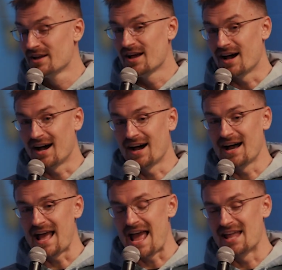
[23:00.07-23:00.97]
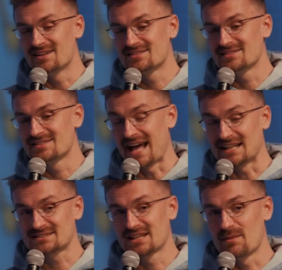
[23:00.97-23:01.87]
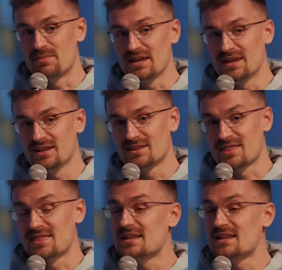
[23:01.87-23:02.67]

and that's going to be the thing